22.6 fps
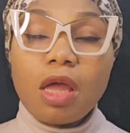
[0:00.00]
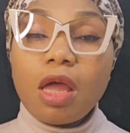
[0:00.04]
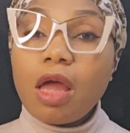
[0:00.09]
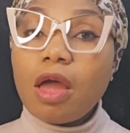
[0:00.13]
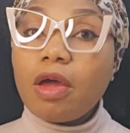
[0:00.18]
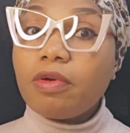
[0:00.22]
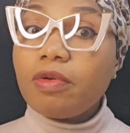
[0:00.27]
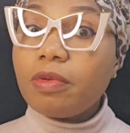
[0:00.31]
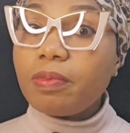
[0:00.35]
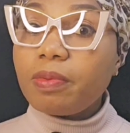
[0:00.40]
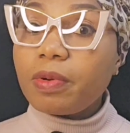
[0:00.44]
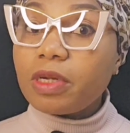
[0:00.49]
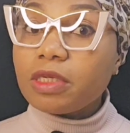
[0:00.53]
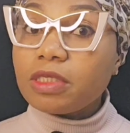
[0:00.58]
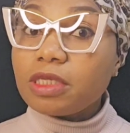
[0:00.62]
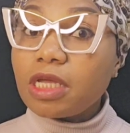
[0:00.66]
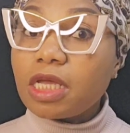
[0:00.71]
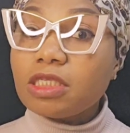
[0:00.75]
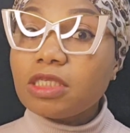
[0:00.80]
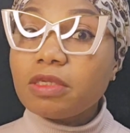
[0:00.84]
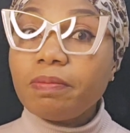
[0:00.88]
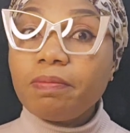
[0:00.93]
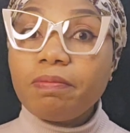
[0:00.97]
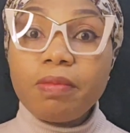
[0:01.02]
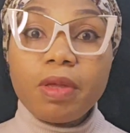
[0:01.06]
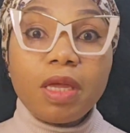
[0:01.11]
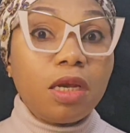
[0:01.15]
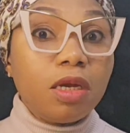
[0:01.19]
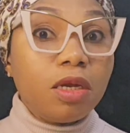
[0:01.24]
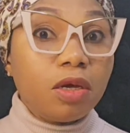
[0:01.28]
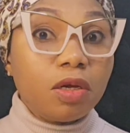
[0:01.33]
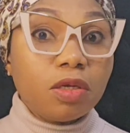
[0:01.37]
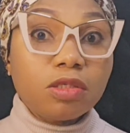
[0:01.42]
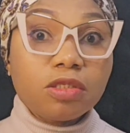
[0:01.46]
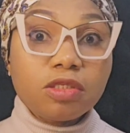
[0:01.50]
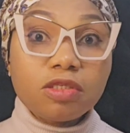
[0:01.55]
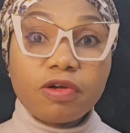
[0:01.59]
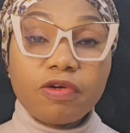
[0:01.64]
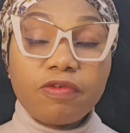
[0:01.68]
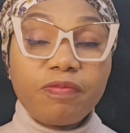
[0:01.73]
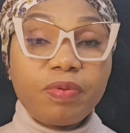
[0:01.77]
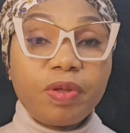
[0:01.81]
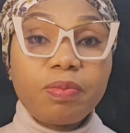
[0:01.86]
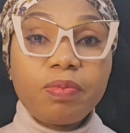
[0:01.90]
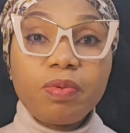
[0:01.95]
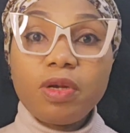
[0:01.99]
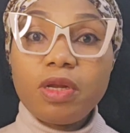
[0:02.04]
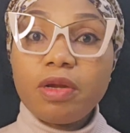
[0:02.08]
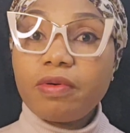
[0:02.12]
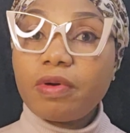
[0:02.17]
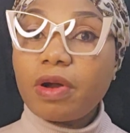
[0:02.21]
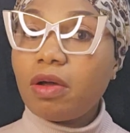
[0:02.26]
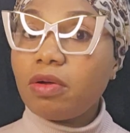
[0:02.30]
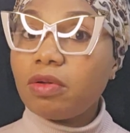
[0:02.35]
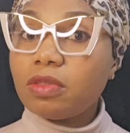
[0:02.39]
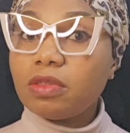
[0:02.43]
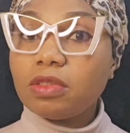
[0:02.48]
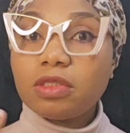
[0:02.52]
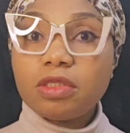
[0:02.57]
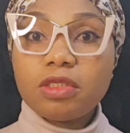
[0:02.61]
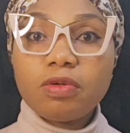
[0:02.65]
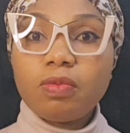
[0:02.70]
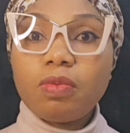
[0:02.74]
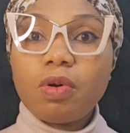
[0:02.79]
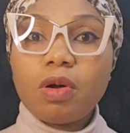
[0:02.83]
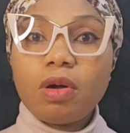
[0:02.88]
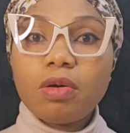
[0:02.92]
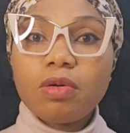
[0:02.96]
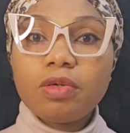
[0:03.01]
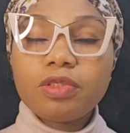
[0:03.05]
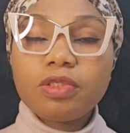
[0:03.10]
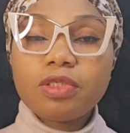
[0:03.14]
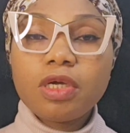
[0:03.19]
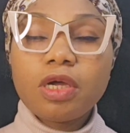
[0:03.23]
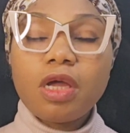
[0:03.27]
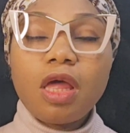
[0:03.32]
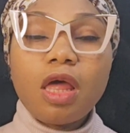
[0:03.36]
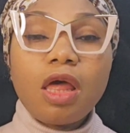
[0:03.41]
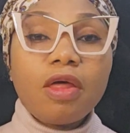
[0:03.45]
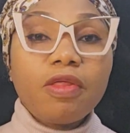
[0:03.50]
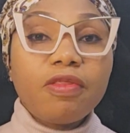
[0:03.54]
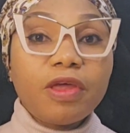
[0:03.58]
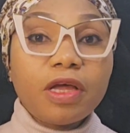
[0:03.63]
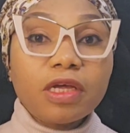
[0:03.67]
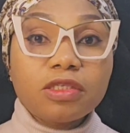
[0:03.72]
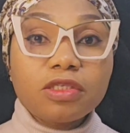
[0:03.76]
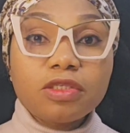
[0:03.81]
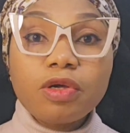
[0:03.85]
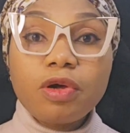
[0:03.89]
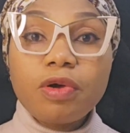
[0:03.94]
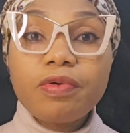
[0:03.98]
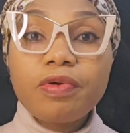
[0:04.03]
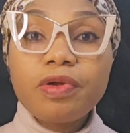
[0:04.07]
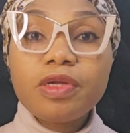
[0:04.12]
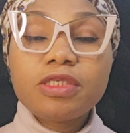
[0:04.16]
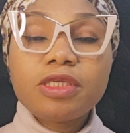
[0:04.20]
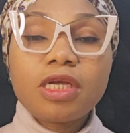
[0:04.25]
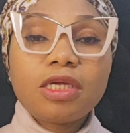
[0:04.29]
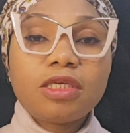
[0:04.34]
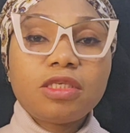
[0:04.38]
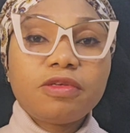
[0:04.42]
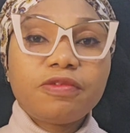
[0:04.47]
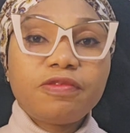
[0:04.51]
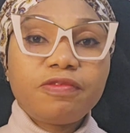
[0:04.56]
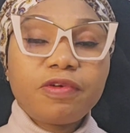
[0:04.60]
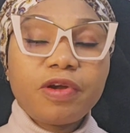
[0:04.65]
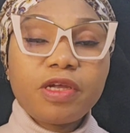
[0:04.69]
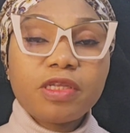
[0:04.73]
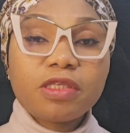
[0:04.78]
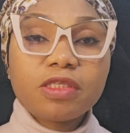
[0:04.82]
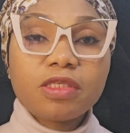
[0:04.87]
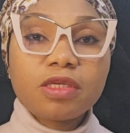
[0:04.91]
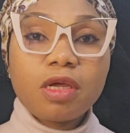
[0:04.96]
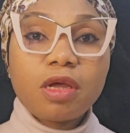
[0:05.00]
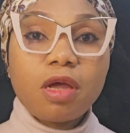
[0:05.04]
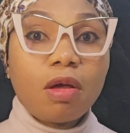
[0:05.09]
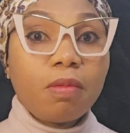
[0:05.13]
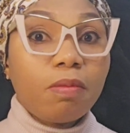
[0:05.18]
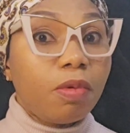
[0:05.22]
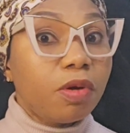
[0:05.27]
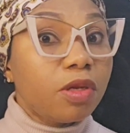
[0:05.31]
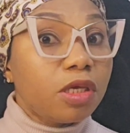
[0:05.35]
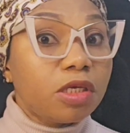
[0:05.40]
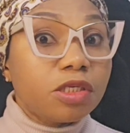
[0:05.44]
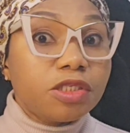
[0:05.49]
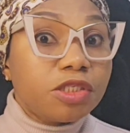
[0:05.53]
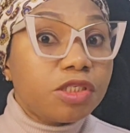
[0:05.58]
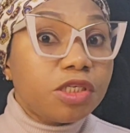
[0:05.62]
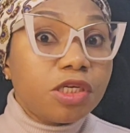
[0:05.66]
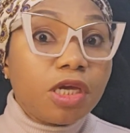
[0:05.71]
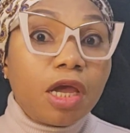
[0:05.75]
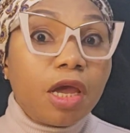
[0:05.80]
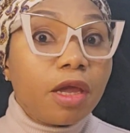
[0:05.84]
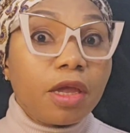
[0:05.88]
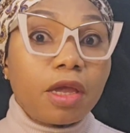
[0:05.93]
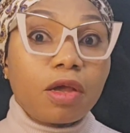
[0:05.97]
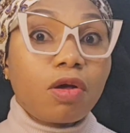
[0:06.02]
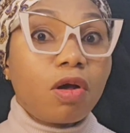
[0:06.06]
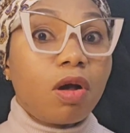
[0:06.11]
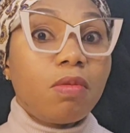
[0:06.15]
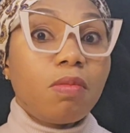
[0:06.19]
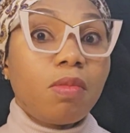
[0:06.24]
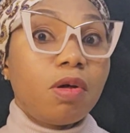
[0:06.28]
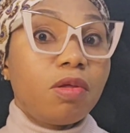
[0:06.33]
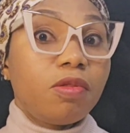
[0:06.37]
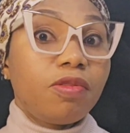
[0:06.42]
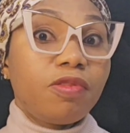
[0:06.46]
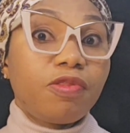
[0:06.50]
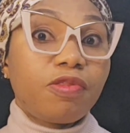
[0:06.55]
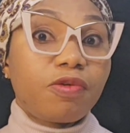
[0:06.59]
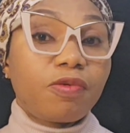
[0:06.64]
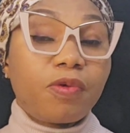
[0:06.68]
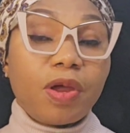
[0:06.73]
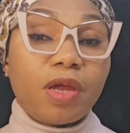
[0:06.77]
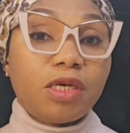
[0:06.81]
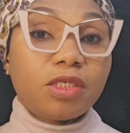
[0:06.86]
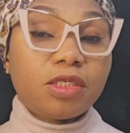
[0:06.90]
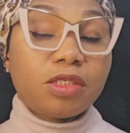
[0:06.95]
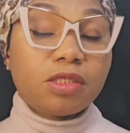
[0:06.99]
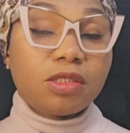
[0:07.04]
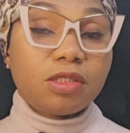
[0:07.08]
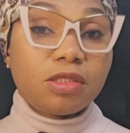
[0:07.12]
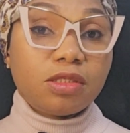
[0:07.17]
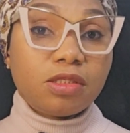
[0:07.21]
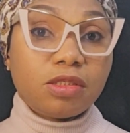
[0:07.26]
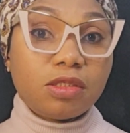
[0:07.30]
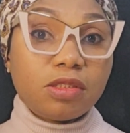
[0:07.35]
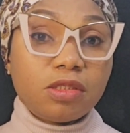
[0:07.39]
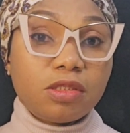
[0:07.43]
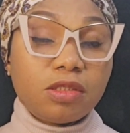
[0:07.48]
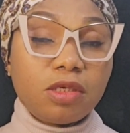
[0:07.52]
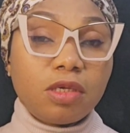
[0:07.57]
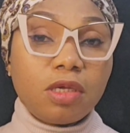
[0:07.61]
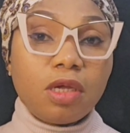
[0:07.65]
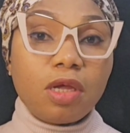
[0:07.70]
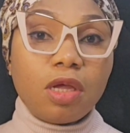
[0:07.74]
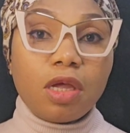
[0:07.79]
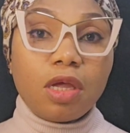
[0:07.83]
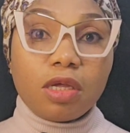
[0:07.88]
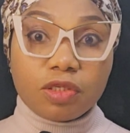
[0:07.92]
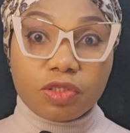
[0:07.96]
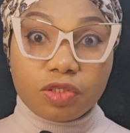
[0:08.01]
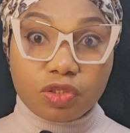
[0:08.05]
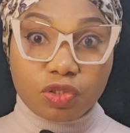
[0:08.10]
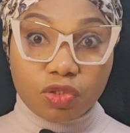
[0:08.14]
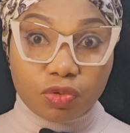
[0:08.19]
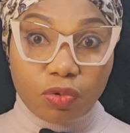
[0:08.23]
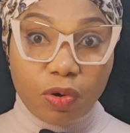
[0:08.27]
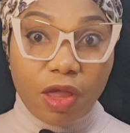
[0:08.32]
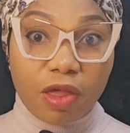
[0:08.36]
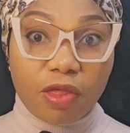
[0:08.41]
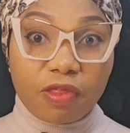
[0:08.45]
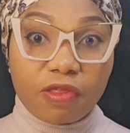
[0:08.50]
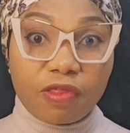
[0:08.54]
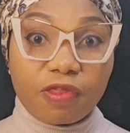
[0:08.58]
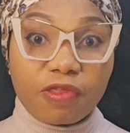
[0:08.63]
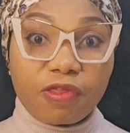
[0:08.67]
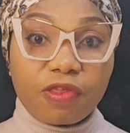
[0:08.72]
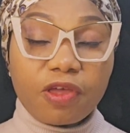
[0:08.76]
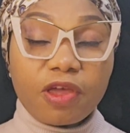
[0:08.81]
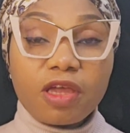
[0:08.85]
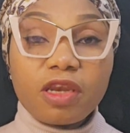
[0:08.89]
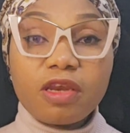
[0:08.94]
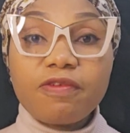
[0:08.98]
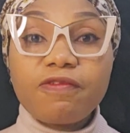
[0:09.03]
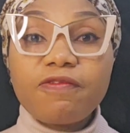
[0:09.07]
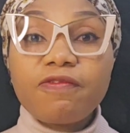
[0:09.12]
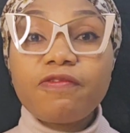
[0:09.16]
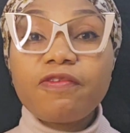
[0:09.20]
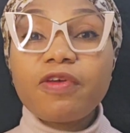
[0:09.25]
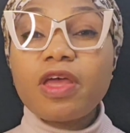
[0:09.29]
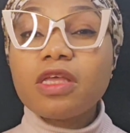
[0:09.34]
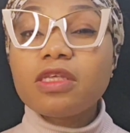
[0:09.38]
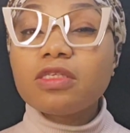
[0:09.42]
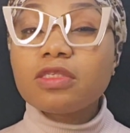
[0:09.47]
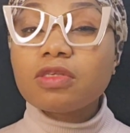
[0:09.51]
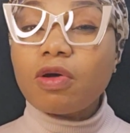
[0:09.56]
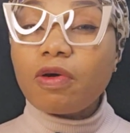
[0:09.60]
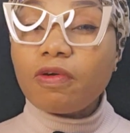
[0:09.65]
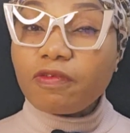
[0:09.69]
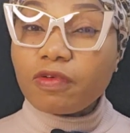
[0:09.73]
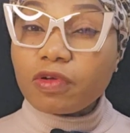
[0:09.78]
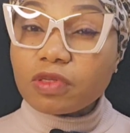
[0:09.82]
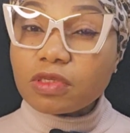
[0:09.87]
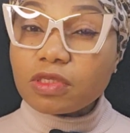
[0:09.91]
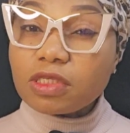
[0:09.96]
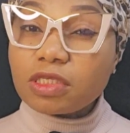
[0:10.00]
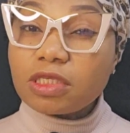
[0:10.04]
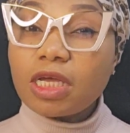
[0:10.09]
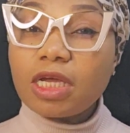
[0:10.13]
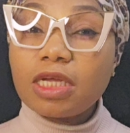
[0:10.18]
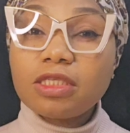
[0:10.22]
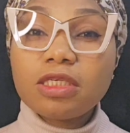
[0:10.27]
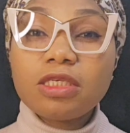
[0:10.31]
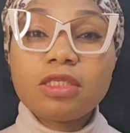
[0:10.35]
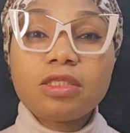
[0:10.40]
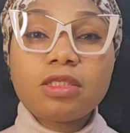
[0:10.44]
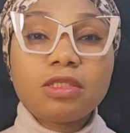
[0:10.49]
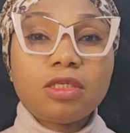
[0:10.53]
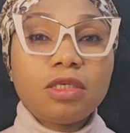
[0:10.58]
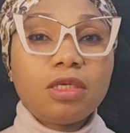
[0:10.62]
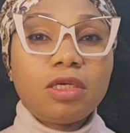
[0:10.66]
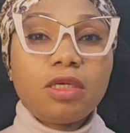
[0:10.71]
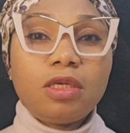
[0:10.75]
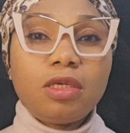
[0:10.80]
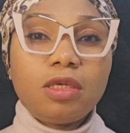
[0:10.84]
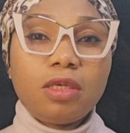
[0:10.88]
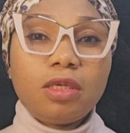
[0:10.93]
represent millions of people around the world. Their stories are different, but they share a common thread: strength in the face of uncertainty.